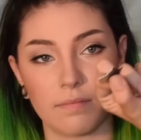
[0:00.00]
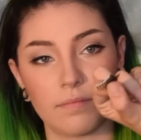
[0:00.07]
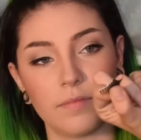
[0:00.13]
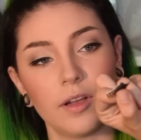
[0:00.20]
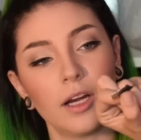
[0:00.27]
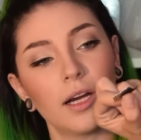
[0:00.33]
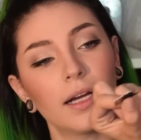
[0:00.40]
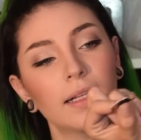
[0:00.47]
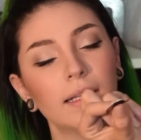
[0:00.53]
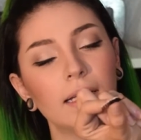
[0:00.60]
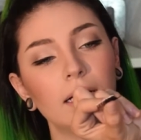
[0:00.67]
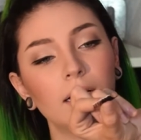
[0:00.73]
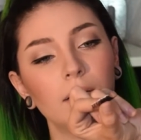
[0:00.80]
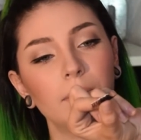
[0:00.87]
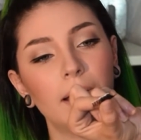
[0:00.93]
Very
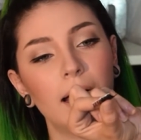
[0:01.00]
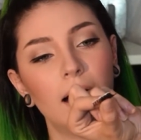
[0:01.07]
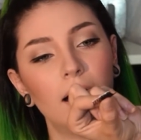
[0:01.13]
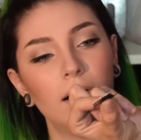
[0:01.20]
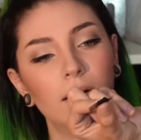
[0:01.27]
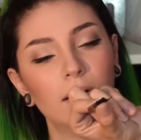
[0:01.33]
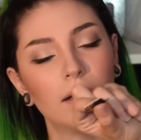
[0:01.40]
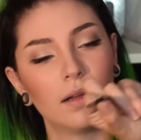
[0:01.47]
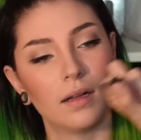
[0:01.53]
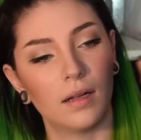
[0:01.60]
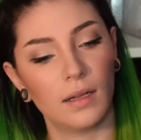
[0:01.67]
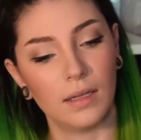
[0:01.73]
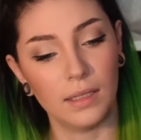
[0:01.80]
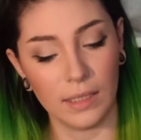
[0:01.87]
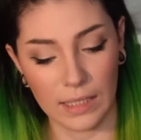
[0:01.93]
little amount.
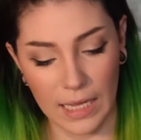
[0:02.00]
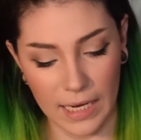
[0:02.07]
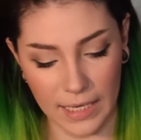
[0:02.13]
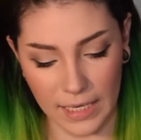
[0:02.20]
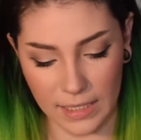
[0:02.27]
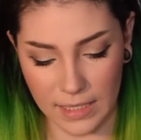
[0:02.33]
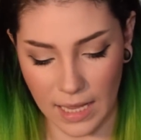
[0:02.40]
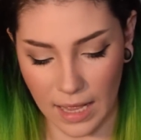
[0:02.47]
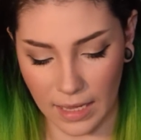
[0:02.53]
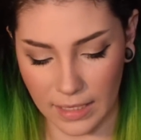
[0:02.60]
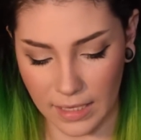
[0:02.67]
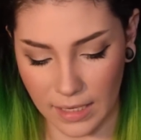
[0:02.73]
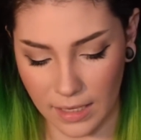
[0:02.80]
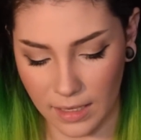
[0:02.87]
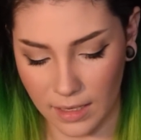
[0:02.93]
Let it get
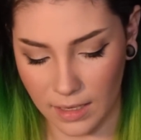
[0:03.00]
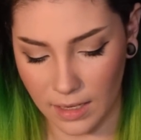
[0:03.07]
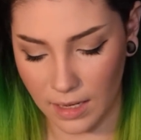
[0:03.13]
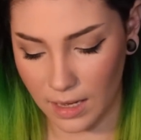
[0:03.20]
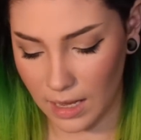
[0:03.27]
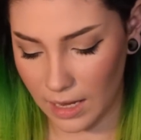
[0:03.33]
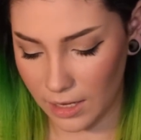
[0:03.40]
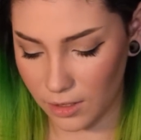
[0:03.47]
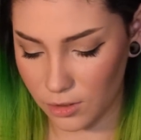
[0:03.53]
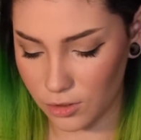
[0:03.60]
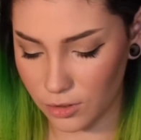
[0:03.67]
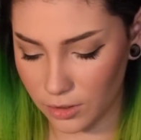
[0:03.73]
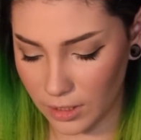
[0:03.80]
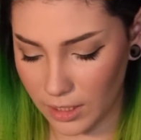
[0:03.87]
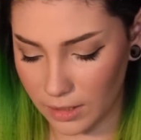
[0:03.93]
tacky. I
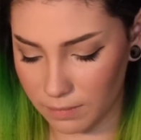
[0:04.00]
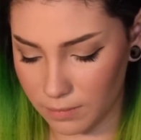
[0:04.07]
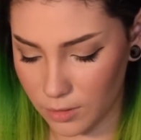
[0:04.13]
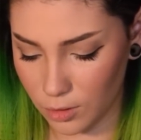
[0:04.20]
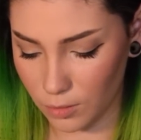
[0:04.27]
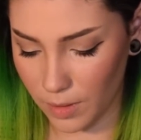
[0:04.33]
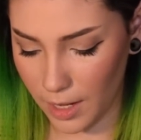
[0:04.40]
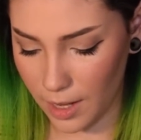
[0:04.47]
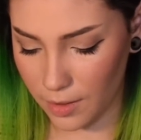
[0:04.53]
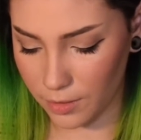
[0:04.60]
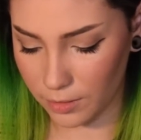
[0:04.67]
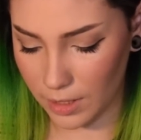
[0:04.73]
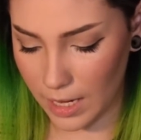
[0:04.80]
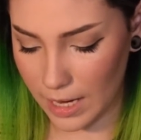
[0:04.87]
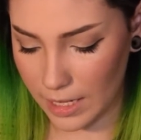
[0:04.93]
usually do my other
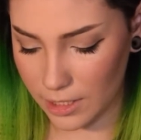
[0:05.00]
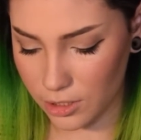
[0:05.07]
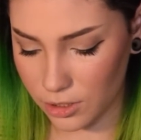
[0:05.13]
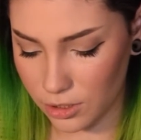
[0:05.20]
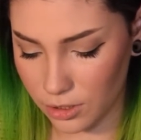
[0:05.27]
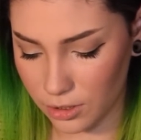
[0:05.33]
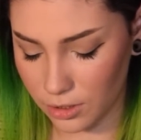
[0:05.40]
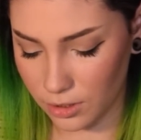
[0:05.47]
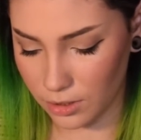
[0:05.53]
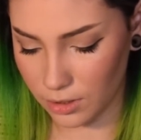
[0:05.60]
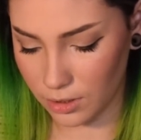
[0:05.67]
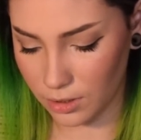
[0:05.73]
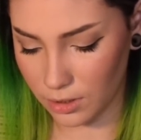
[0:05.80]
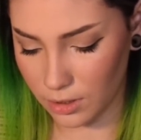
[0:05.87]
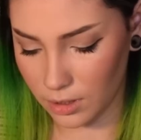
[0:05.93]
lash
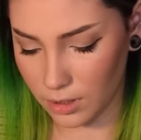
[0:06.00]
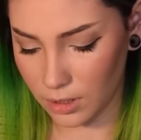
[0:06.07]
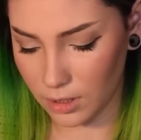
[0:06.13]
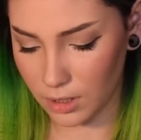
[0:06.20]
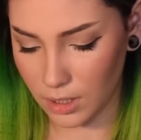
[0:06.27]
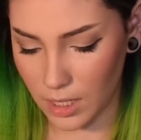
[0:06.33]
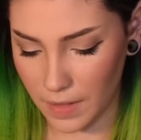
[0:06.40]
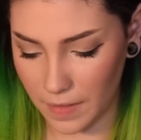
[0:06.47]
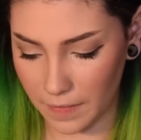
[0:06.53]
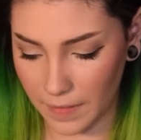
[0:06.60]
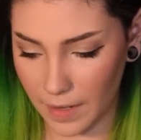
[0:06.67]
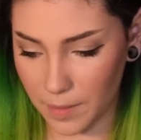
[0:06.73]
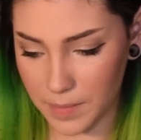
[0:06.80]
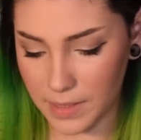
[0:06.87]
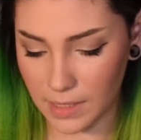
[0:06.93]
and
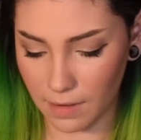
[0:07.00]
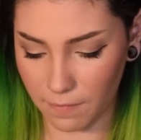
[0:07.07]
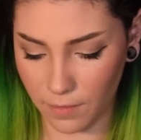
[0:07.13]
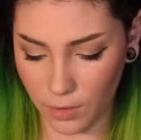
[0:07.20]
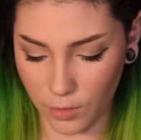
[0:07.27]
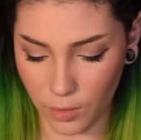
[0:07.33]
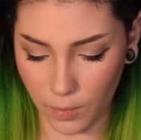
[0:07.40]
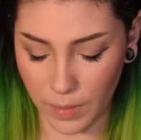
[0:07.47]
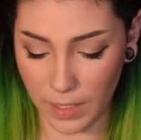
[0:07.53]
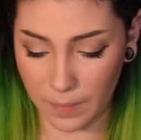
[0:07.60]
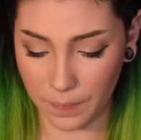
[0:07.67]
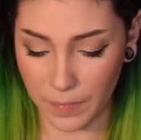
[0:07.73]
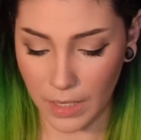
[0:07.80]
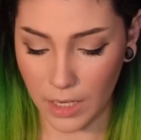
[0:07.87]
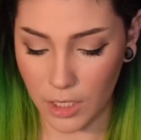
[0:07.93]
let them sit for a little bit.
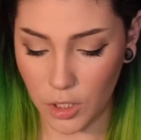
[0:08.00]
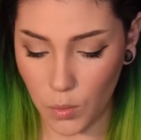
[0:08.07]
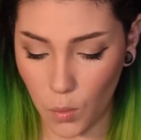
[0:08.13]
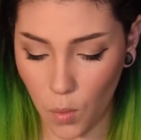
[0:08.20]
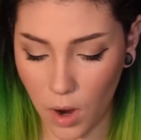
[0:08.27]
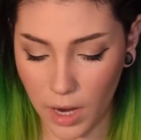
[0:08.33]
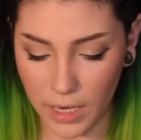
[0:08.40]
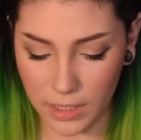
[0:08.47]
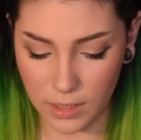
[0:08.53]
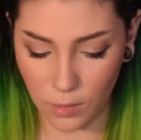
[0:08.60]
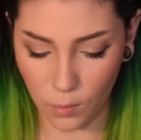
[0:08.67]
You want it to